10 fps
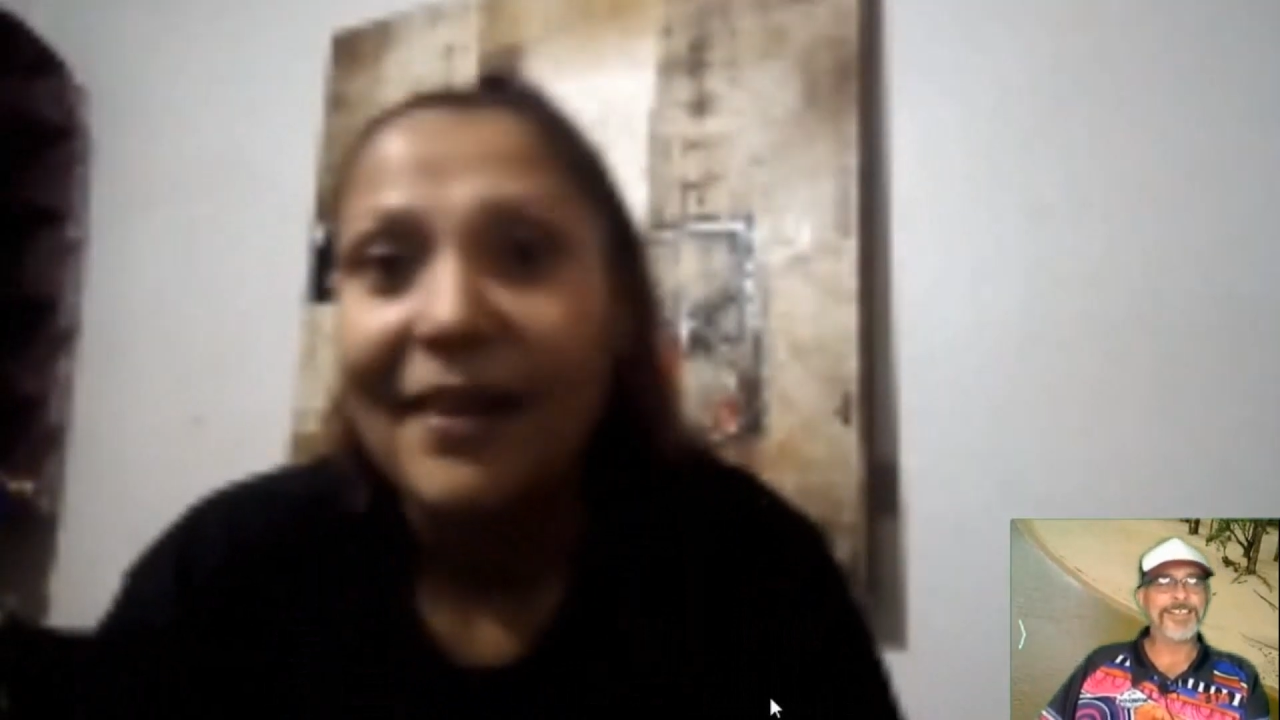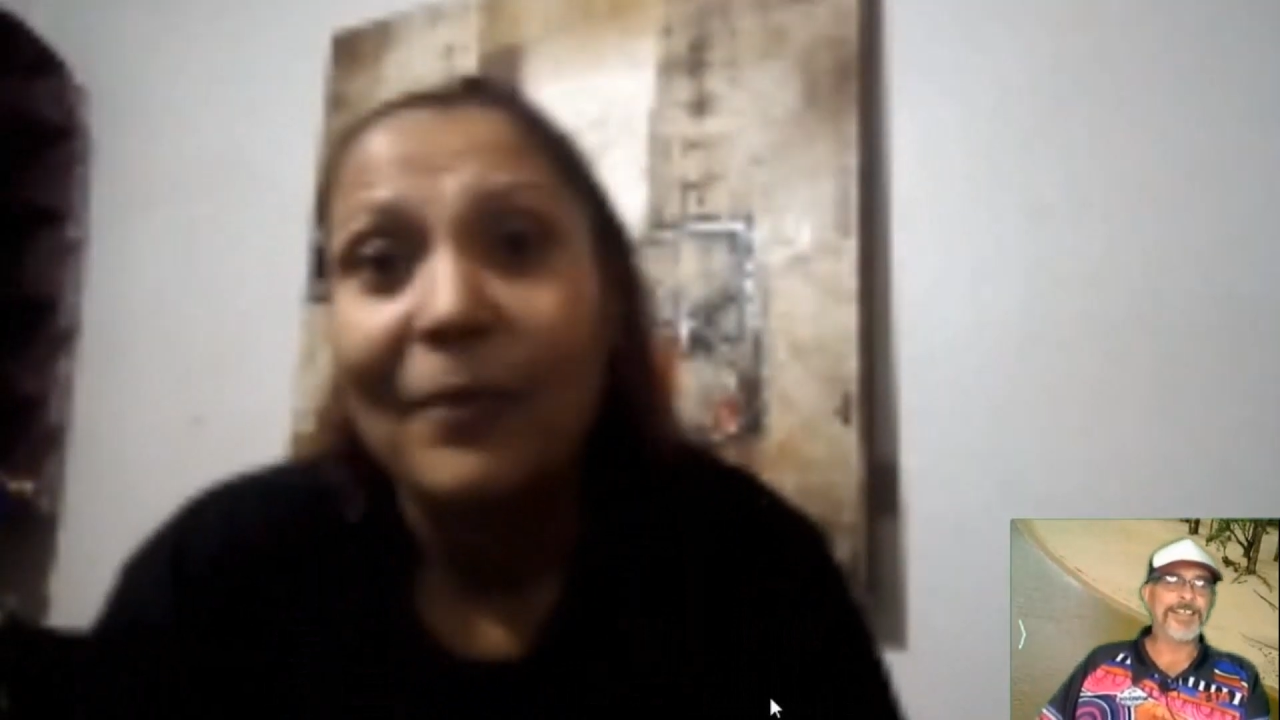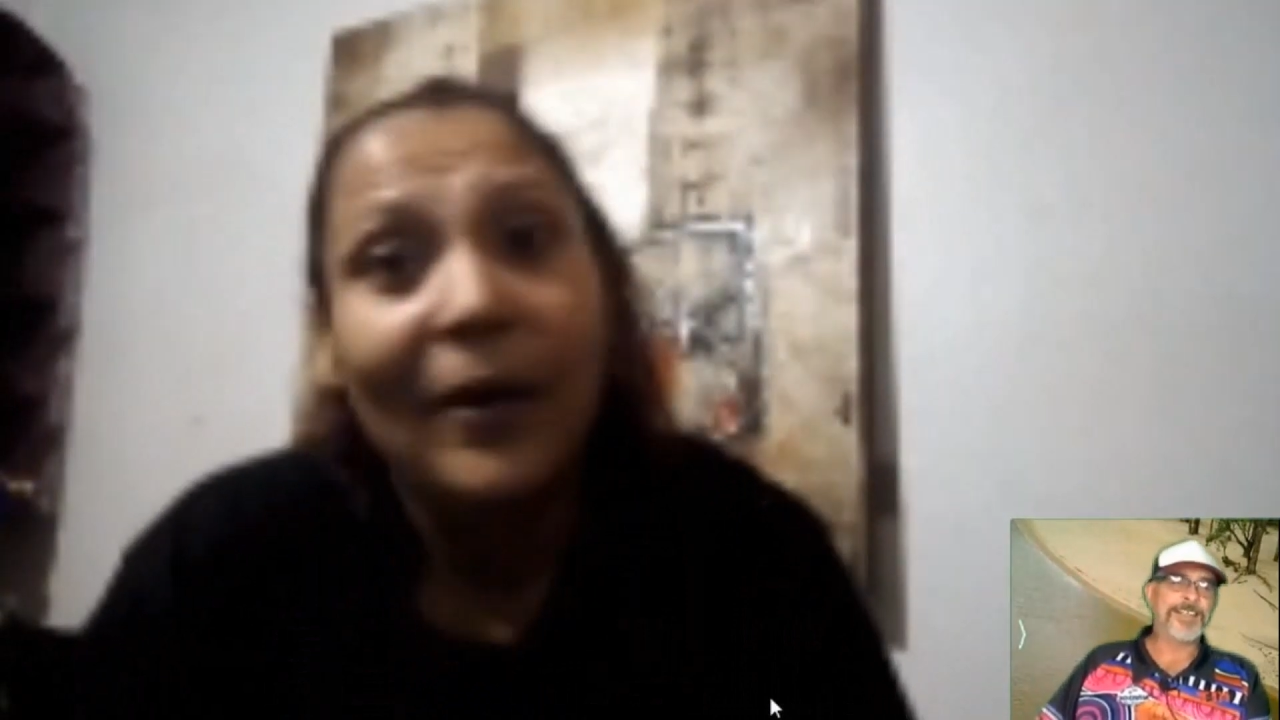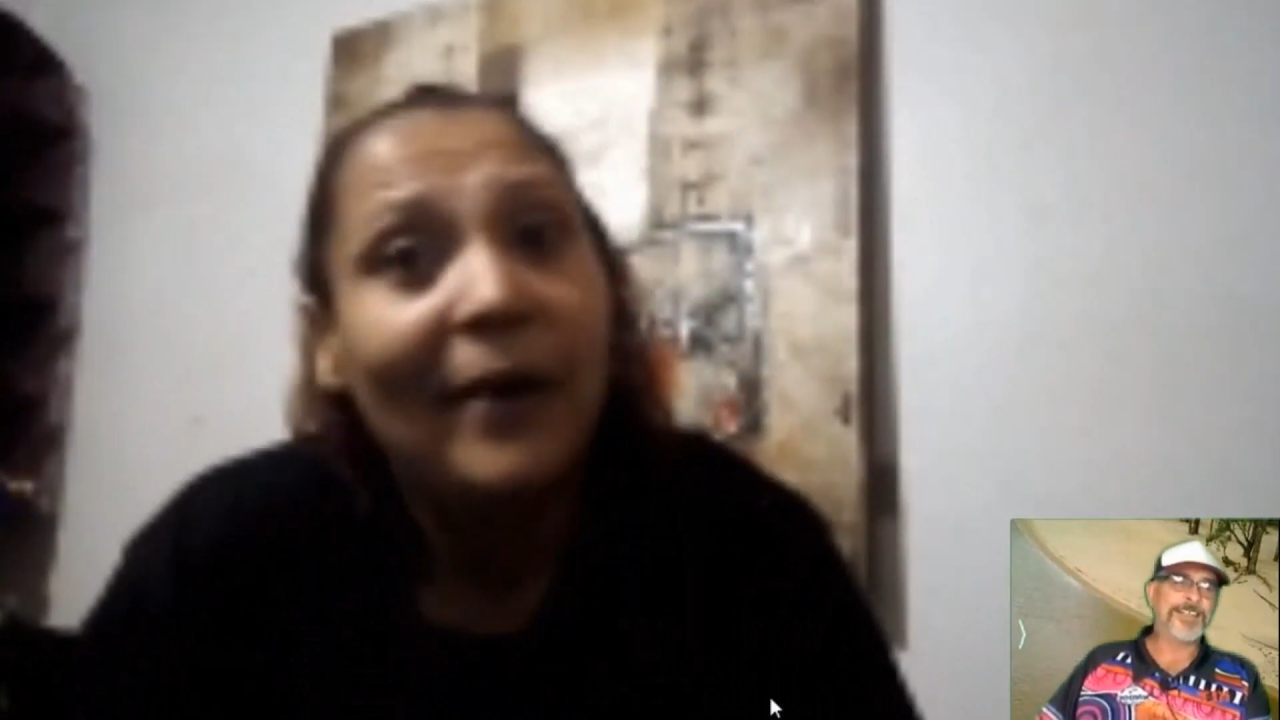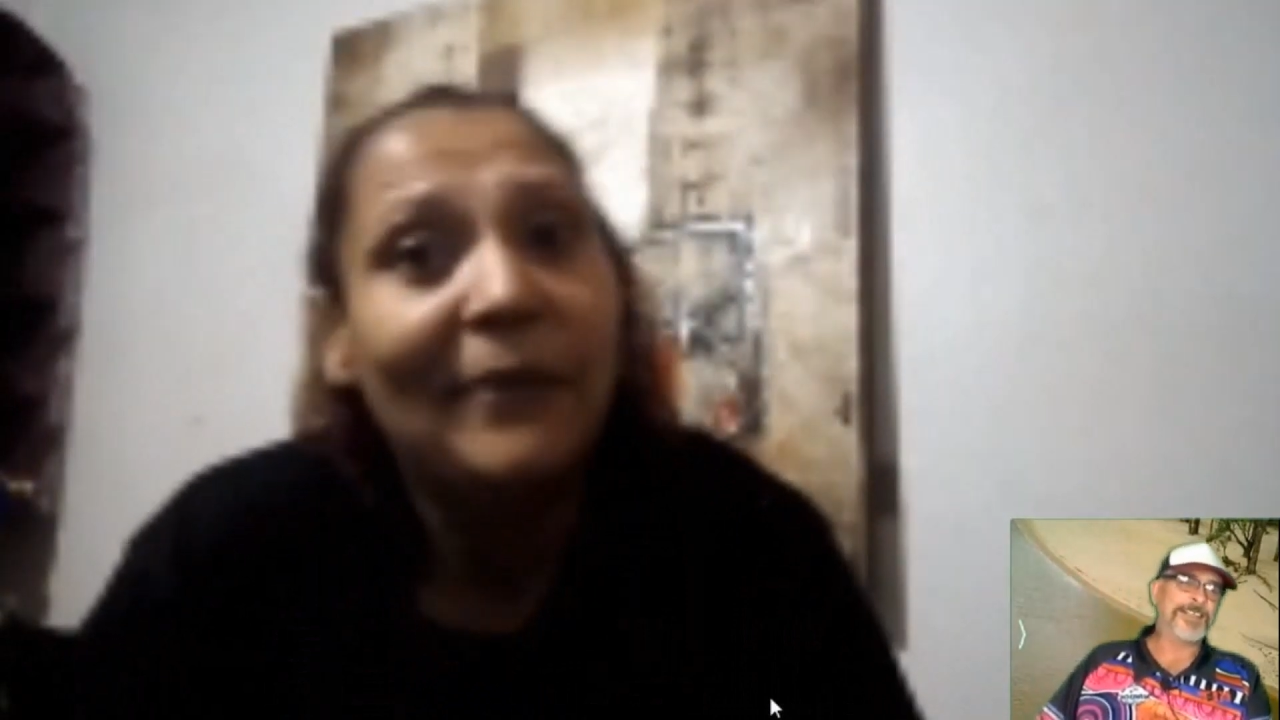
Well,